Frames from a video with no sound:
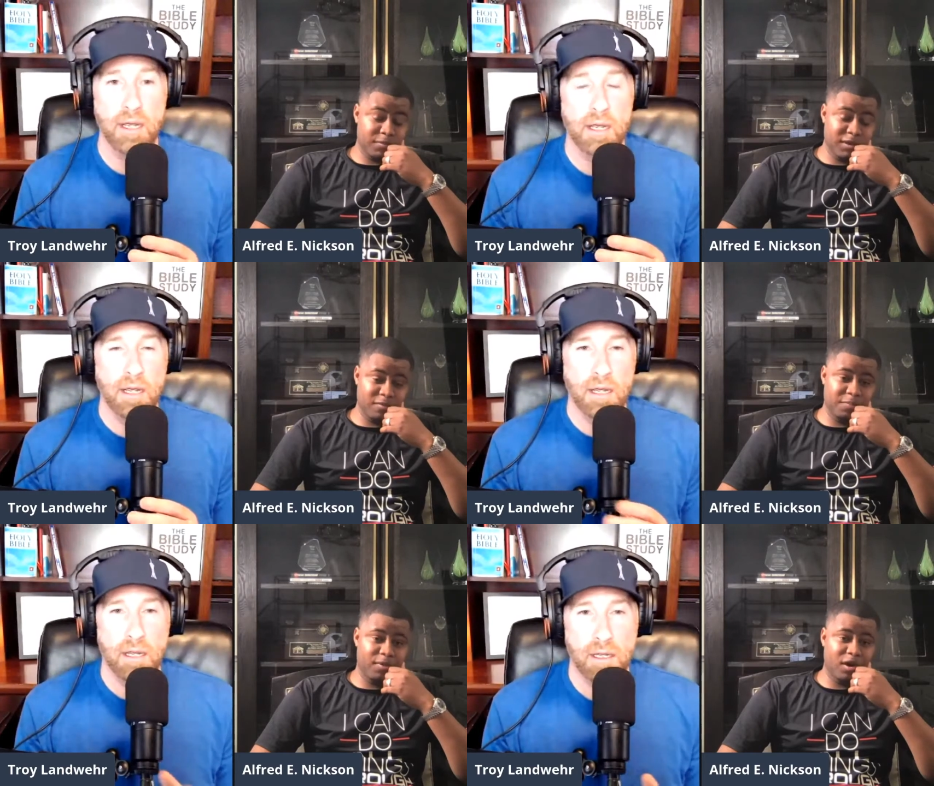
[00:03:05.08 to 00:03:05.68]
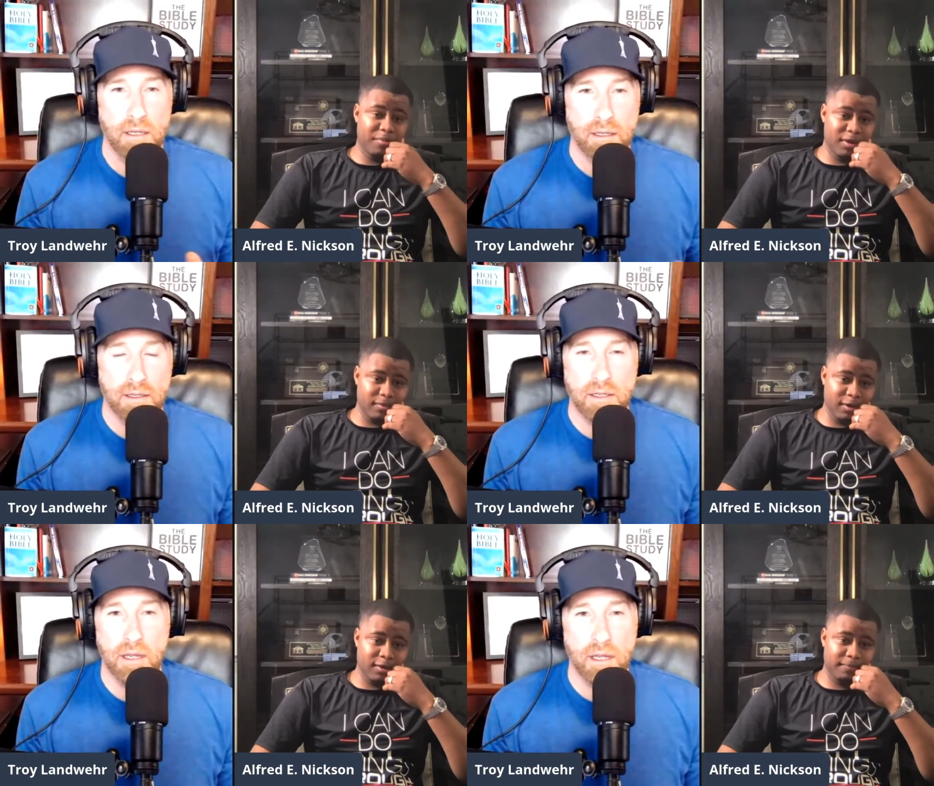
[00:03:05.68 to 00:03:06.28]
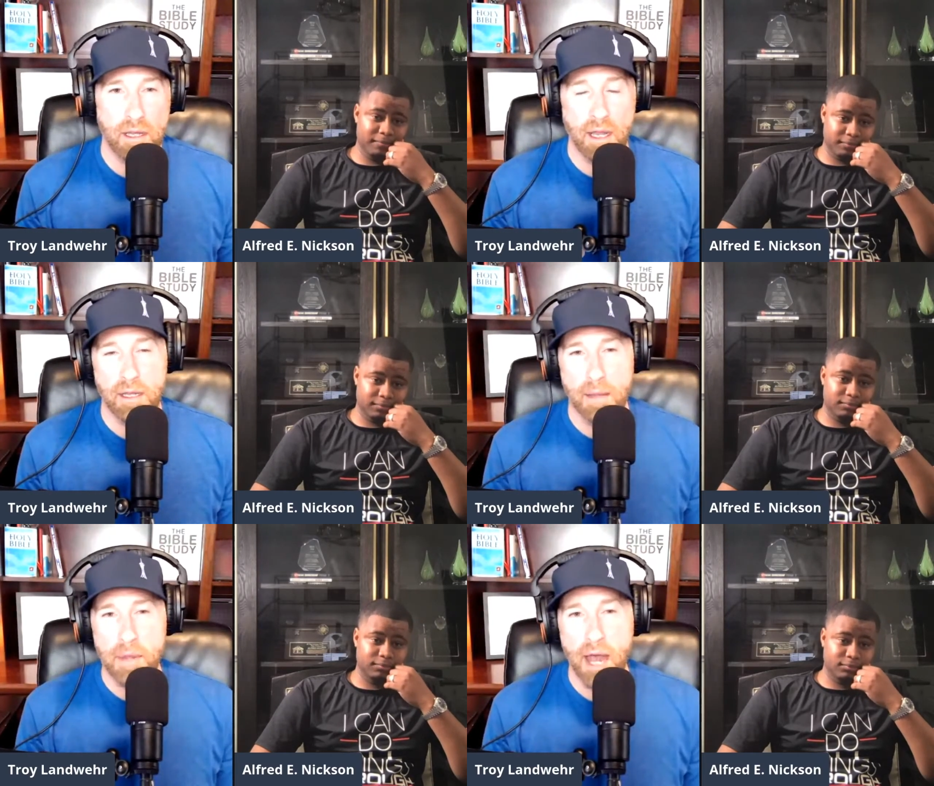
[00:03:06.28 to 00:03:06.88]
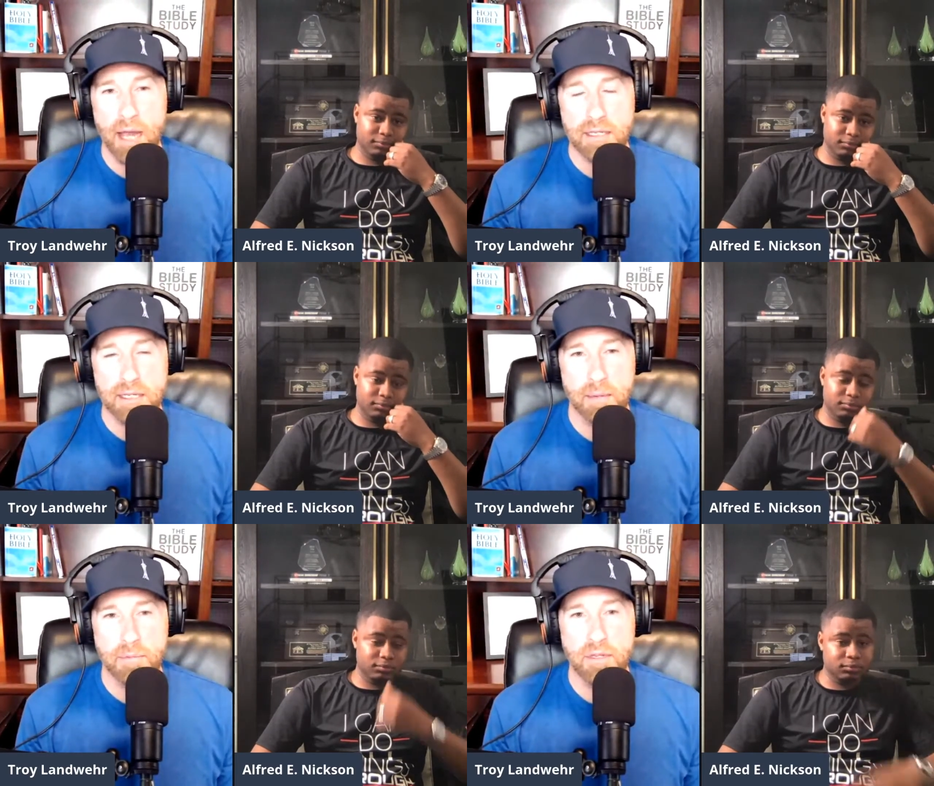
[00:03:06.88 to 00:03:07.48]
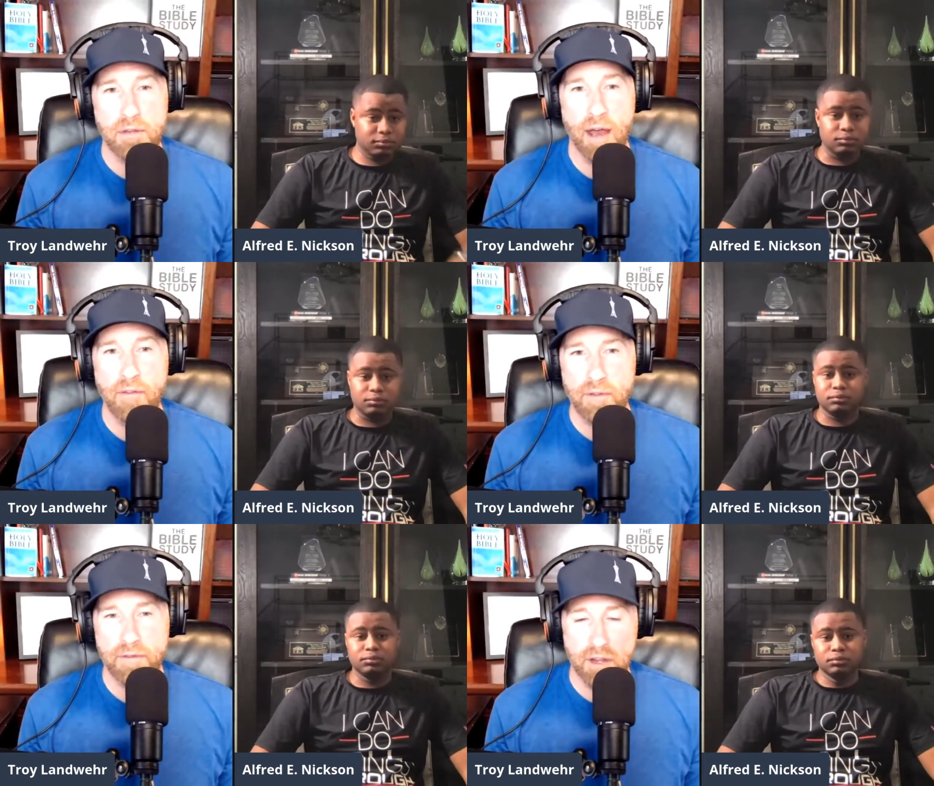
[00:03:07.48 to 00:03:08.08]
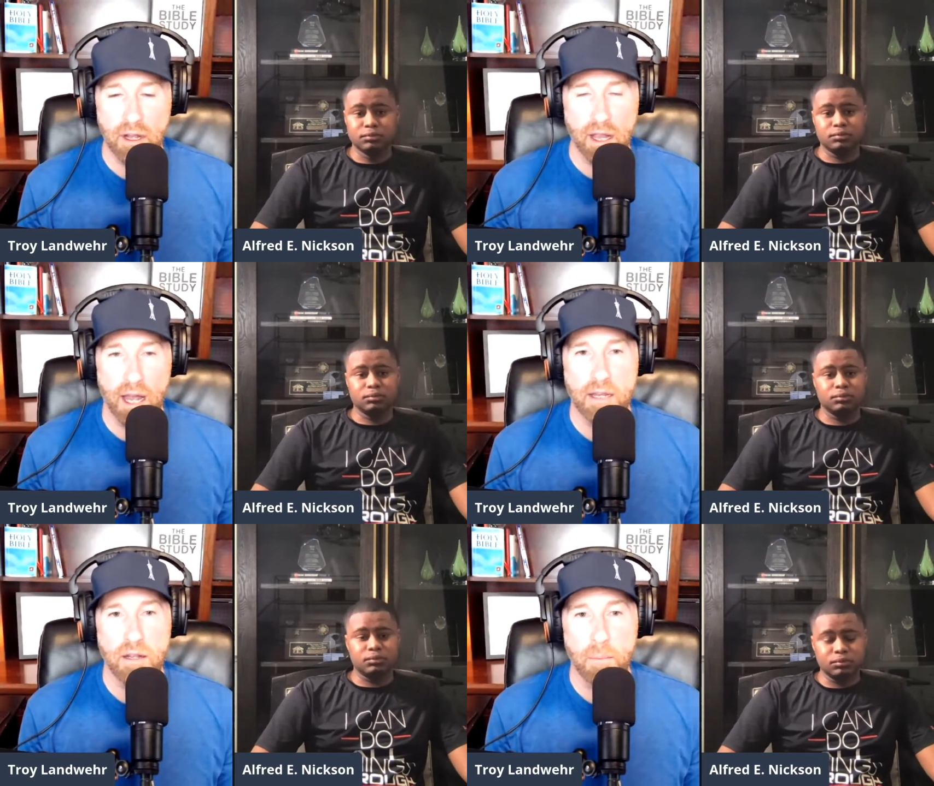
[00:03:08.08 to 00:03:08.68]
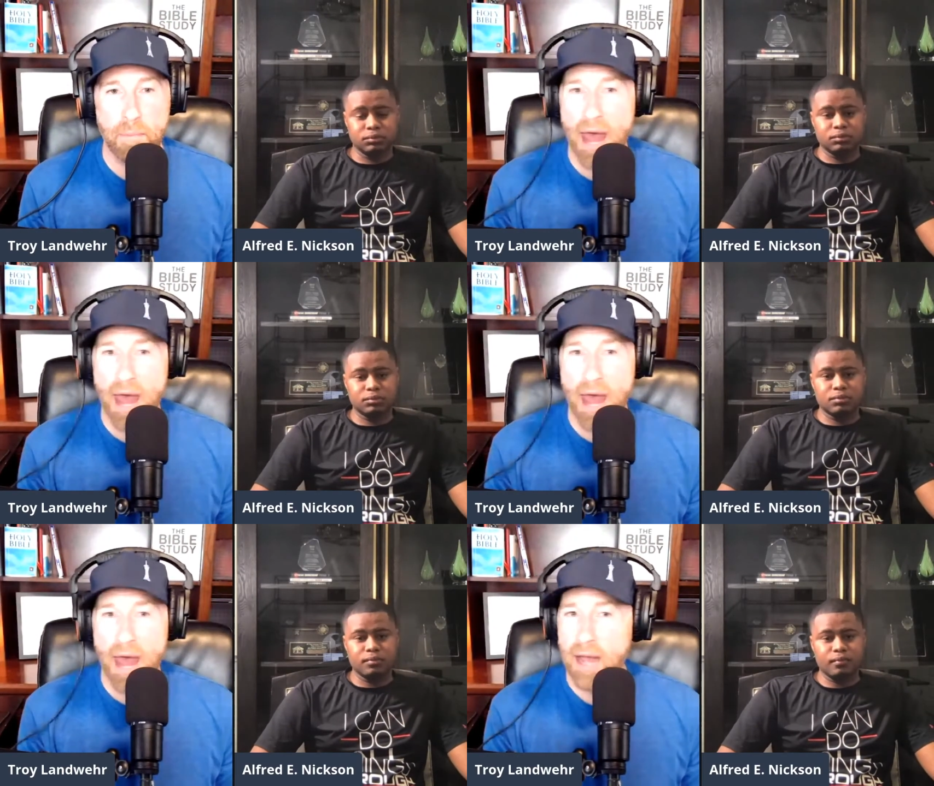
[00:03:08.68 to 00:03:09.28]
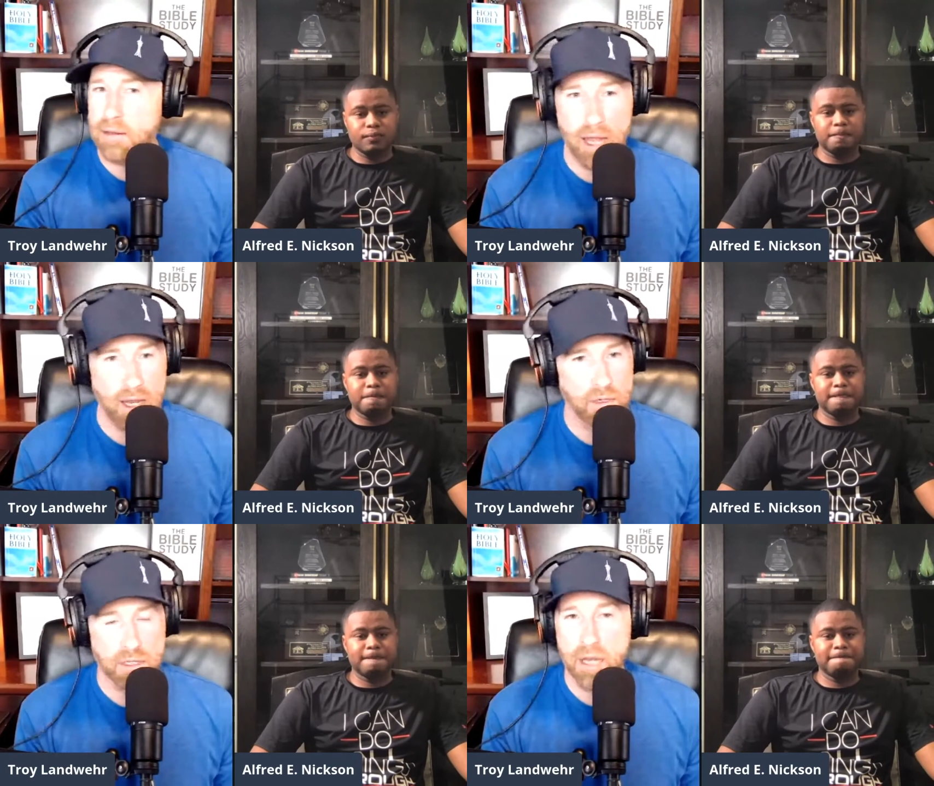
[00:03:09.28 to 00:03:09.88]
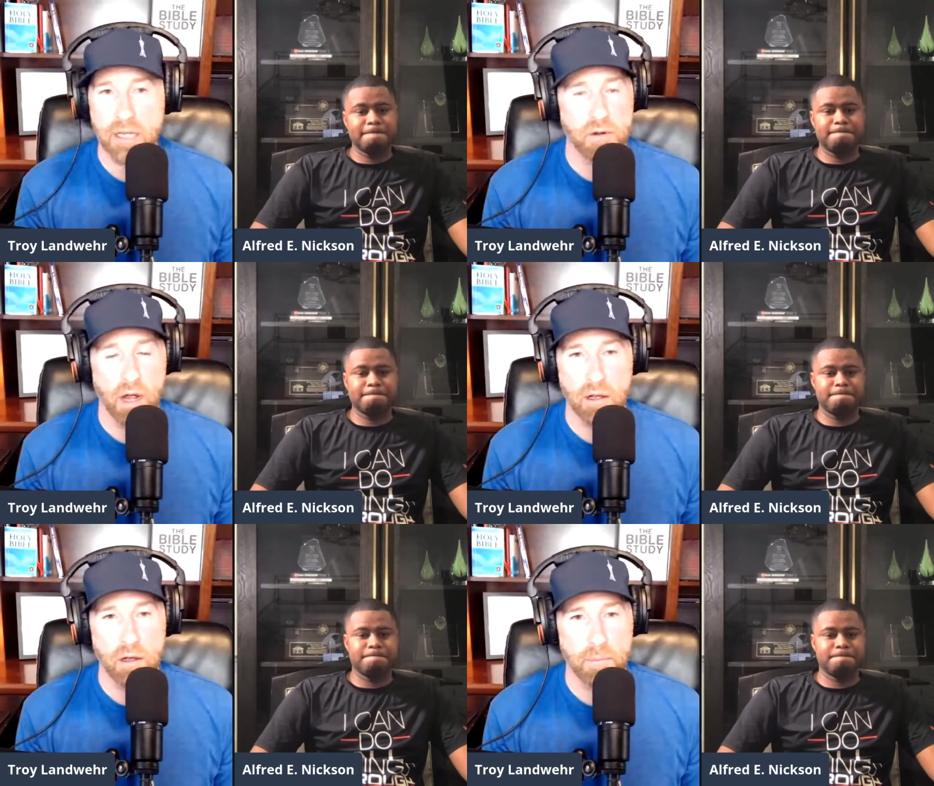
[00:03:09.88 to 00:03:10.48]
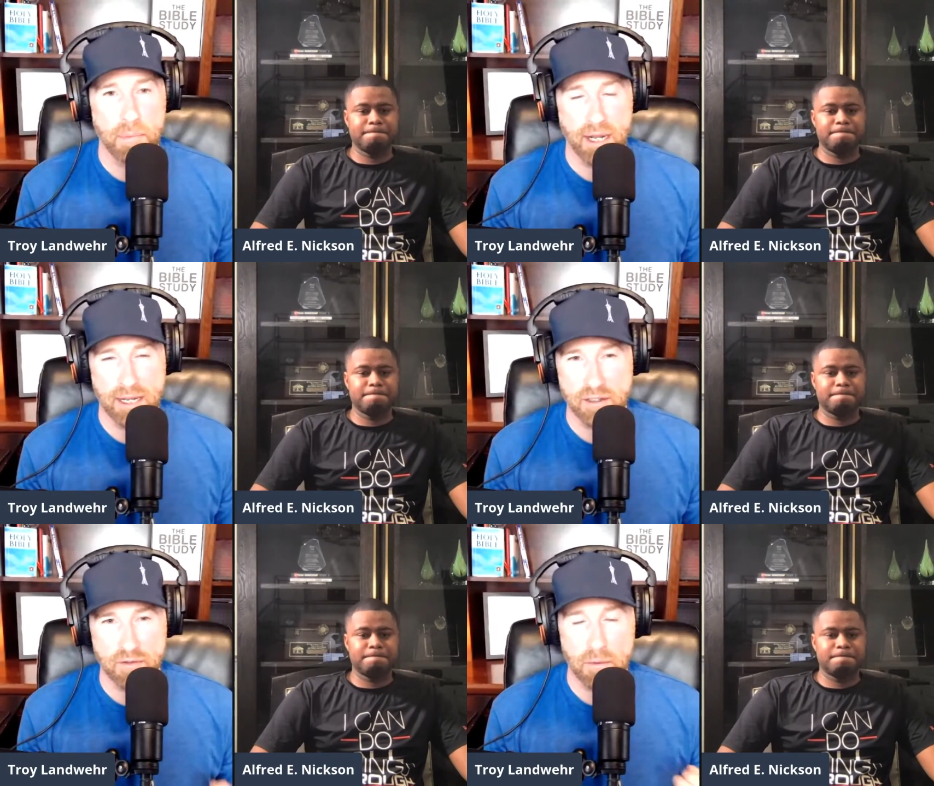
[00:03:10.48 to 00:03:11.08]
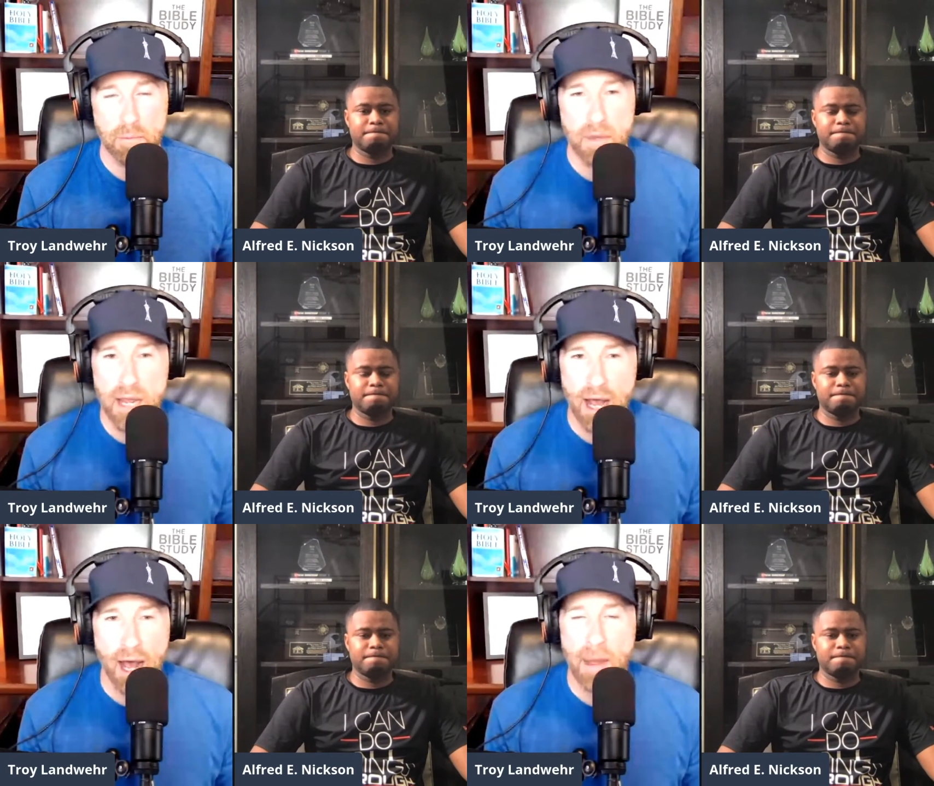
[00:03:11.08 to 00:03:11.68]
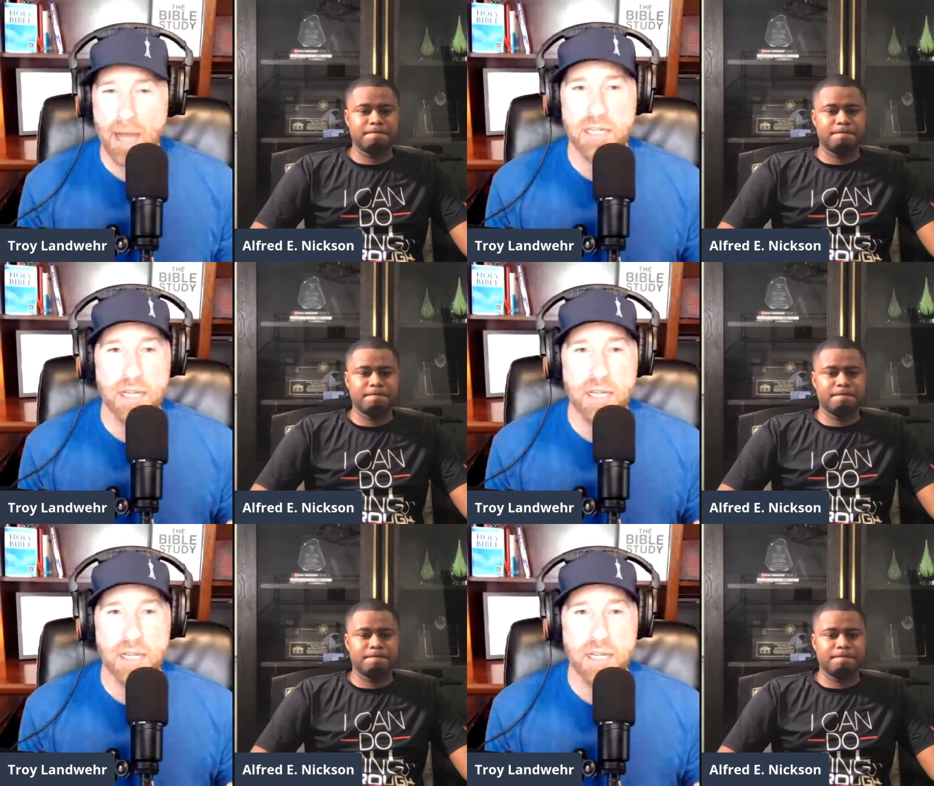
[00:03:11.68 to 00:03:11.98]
Speaker 1: apartment, man.
Speaker 2: let me ask you something. Do you ever feel like you know back then it was a big struggle? But because for me, I'm actually